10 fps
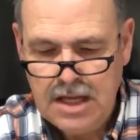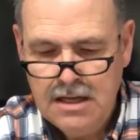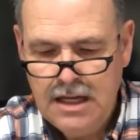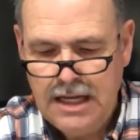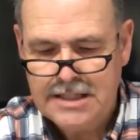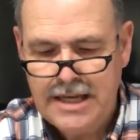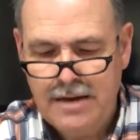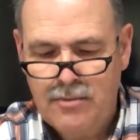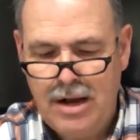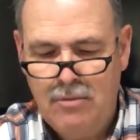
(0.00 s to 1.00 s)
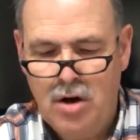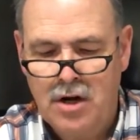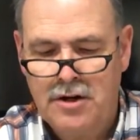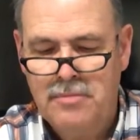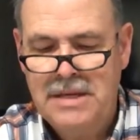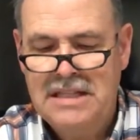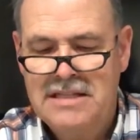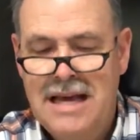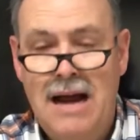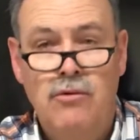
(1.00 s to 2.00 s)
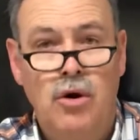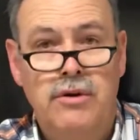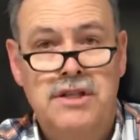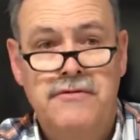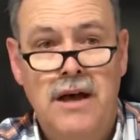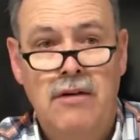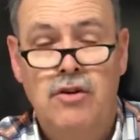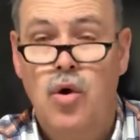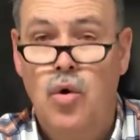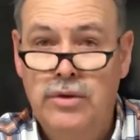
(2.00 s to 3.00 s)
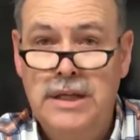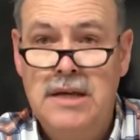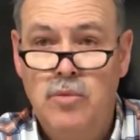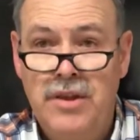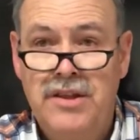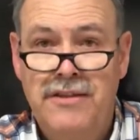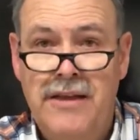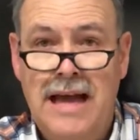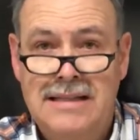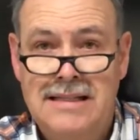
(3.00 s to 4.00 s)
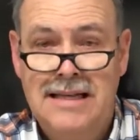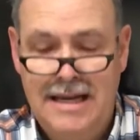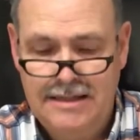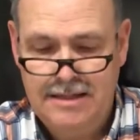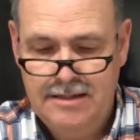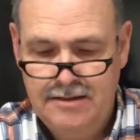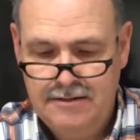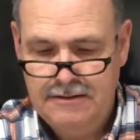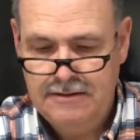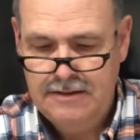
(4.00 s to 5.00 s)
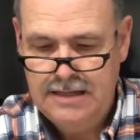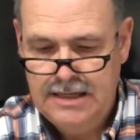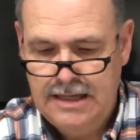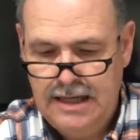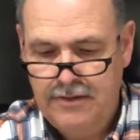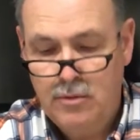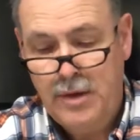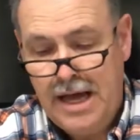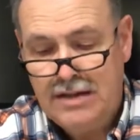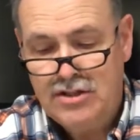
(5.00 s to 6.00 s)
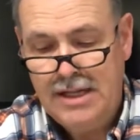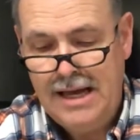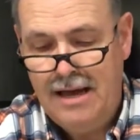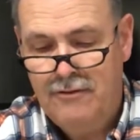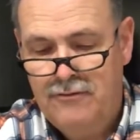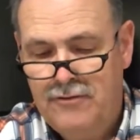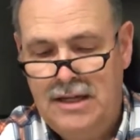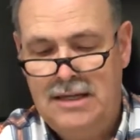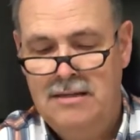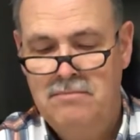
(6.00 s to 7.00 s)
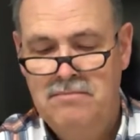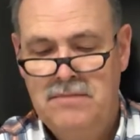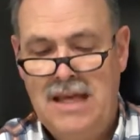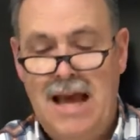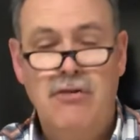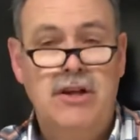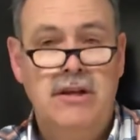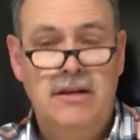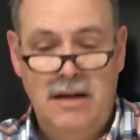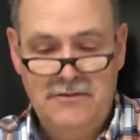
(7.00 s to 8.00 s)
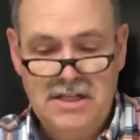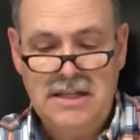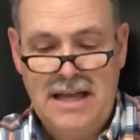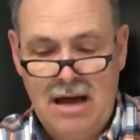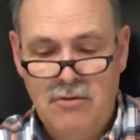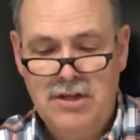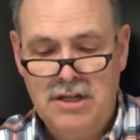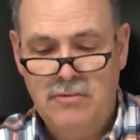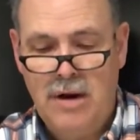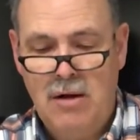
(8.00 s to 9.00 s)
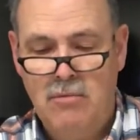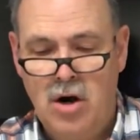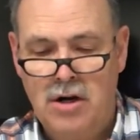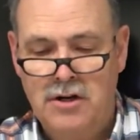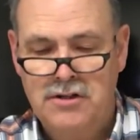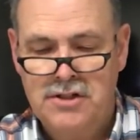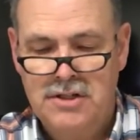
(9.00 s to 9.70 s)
A state route marker means that road is found only within that state. And then we actually have I've seen county route markers.